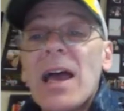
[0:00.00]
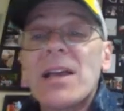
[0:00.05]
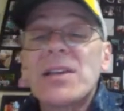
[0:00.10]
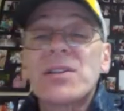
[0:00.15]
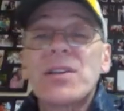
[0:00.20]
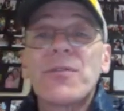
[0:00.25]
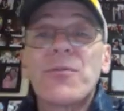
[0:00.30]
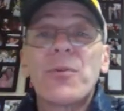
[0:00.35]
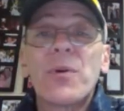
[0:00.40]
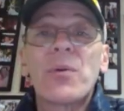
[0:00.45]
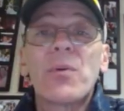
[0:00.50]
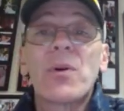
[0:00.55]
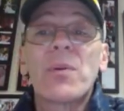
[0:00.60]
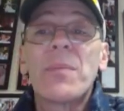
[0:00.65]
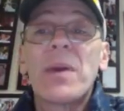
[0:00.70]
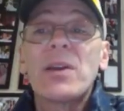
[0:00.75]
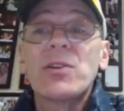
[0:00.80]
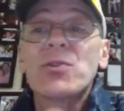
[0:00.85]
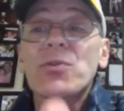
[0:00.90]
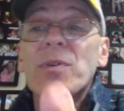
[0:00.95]
as if we were
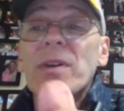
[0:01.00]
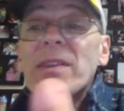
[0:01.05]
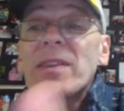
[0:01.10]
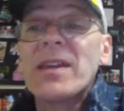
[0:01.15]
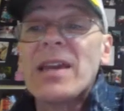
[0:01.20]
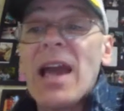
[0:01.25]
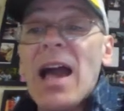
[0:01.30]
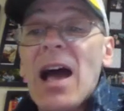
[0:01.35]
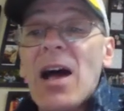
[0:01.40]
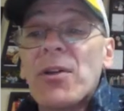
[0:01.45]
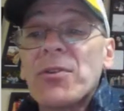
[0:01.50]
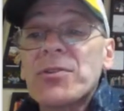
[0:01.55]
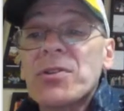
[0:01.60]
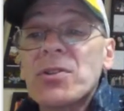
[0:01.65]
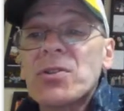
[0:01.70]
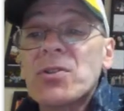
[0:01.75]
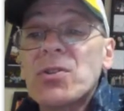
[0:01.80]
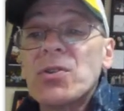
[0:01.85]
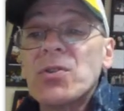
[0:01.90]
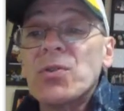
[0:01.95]
measuring the
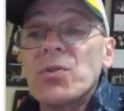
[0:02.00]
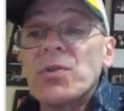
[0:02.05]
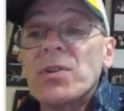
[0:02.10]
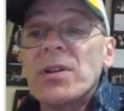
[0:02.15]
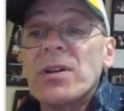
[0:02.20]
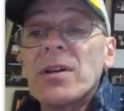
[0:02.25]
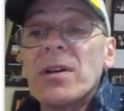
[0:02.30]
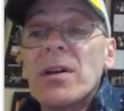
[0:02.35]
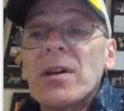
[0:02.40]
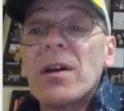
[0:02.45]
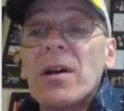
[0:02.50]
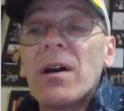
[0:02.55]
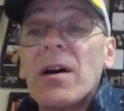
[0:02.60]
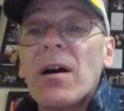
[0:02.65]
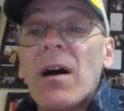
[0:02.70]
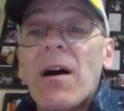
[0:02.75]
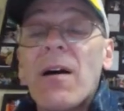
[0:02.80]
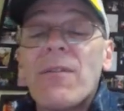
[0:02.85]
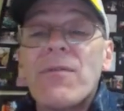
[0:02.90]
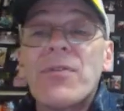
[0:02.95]
altitude
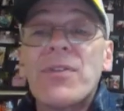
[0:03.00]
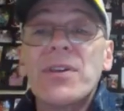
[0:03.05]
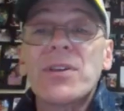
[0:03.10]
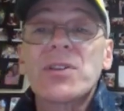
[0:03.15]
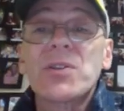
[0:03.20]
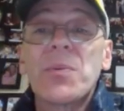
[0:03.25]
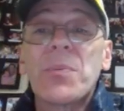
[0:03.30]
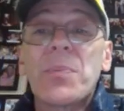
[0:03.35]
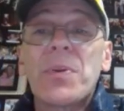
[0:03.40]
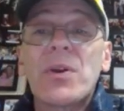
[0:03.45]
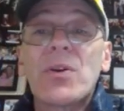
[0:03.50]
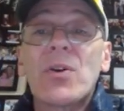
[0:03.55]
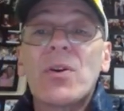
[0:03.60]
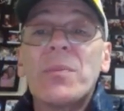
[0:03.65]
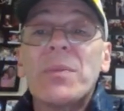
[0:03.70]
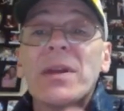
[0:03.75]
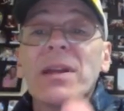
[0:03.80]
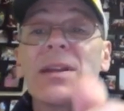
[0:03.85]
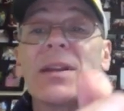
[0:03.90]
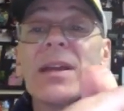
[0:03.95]
of this
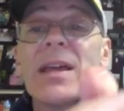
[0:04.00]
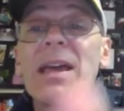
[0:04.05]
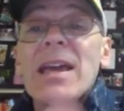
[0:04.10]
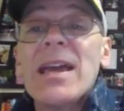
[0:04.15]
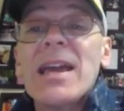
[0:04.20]
pyramid.